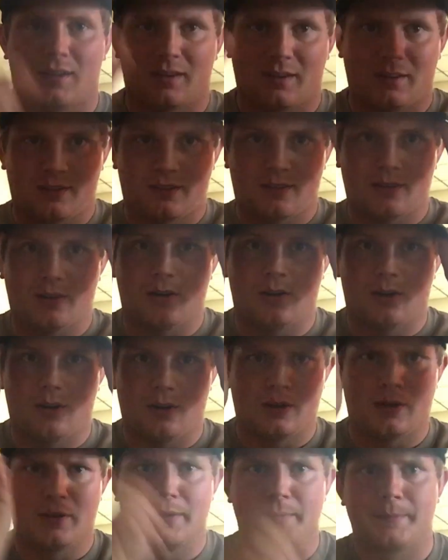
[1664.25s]

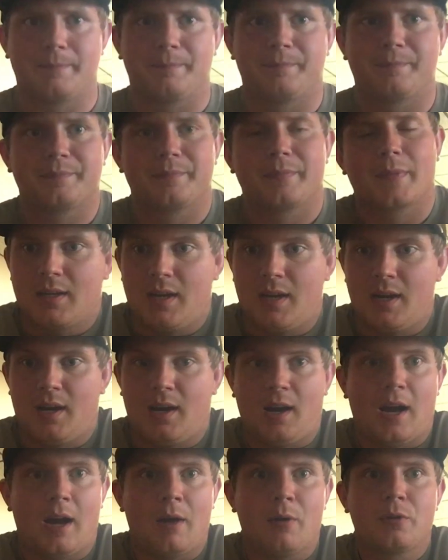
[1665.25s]
So, yeah,
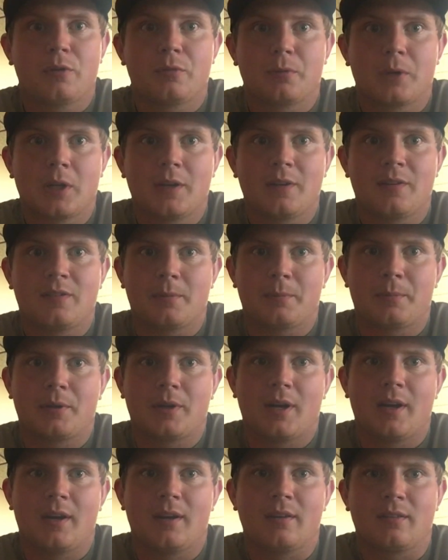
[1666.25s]
I was really
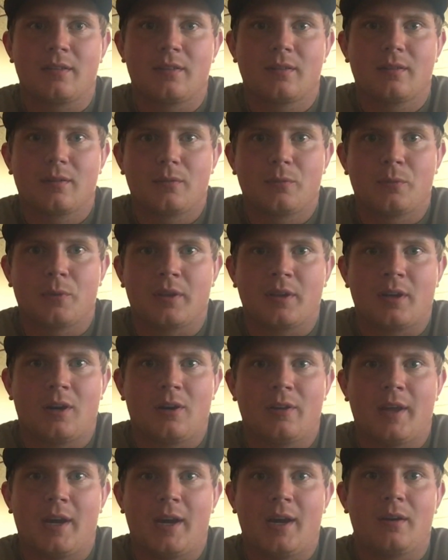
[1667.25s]
surprised with
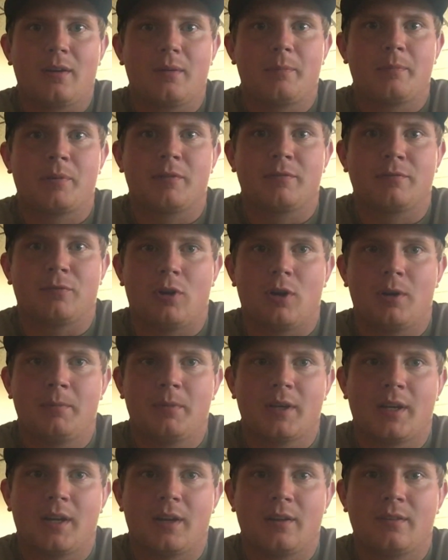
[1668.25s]
how that
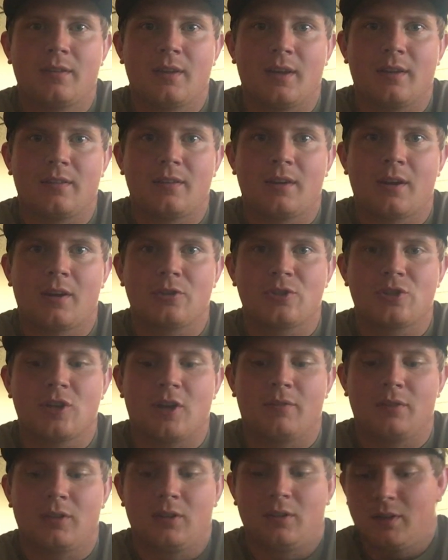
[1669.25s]
performed against that steel
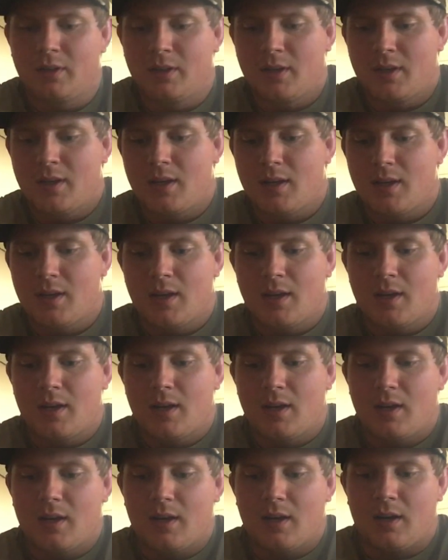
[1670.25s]
shovel.
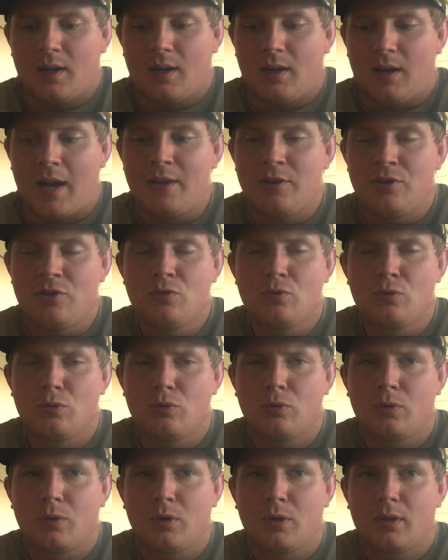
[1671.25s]
I
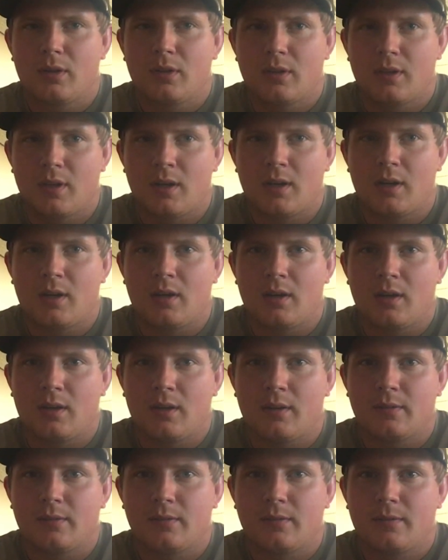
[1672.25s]
knew
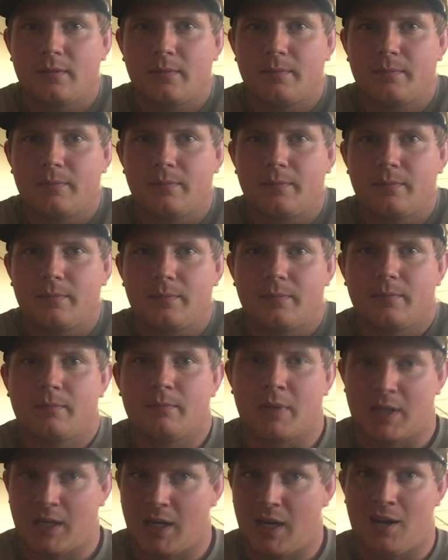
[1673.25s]
the
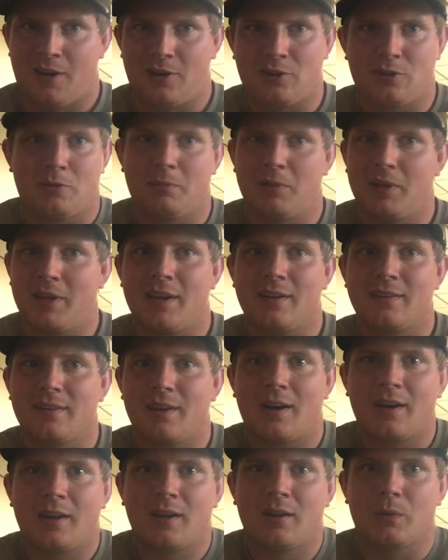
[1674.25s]
mechanical blades
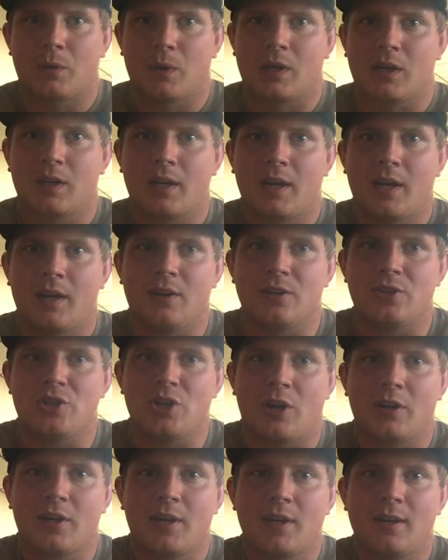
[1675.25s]
on it were kind of
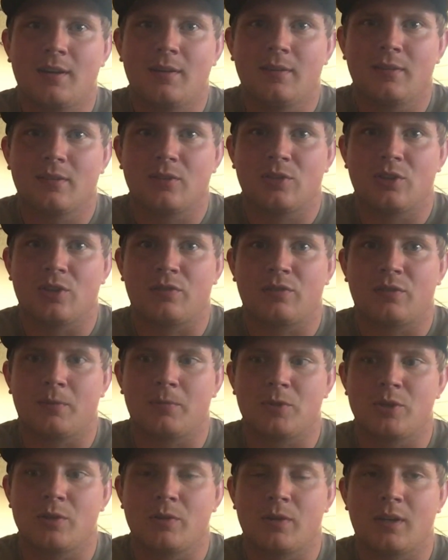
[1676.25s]
junky just from
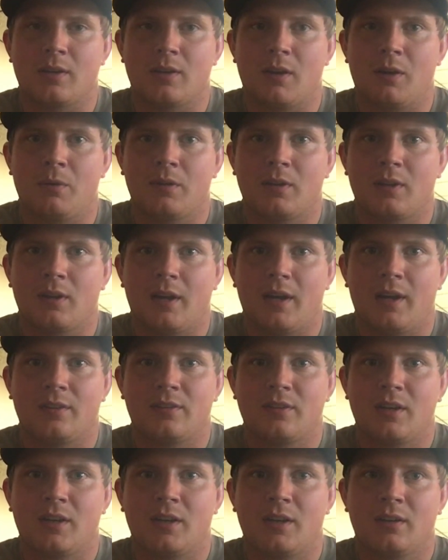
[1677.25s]
shooting deer with it
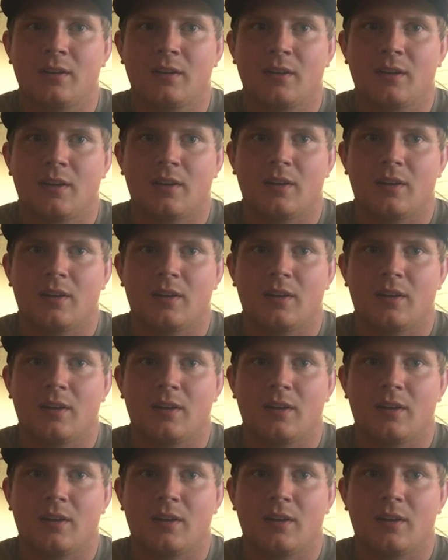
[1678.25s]
last year.